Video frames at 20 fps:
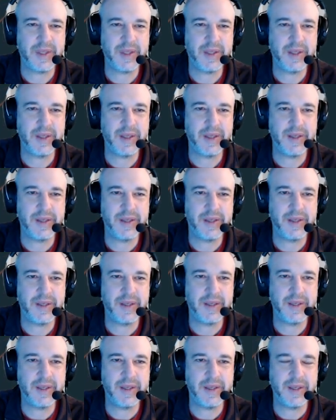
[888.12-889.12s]

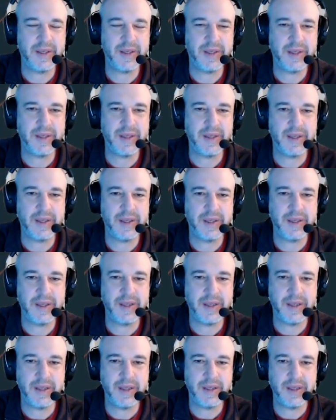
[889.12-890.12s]

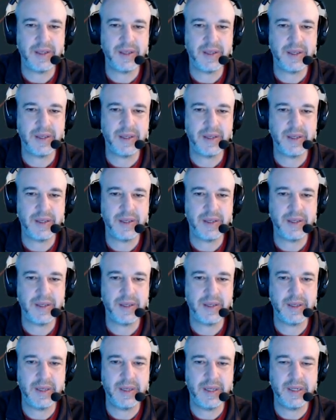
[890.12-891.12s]

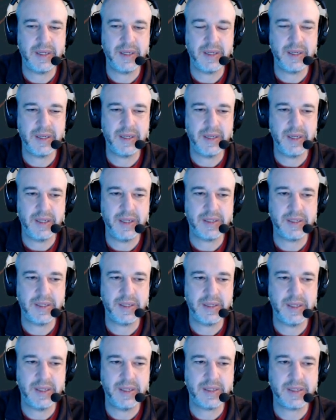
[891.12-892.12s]

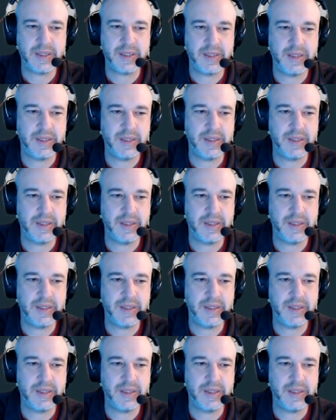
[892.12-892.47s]
(not speaking)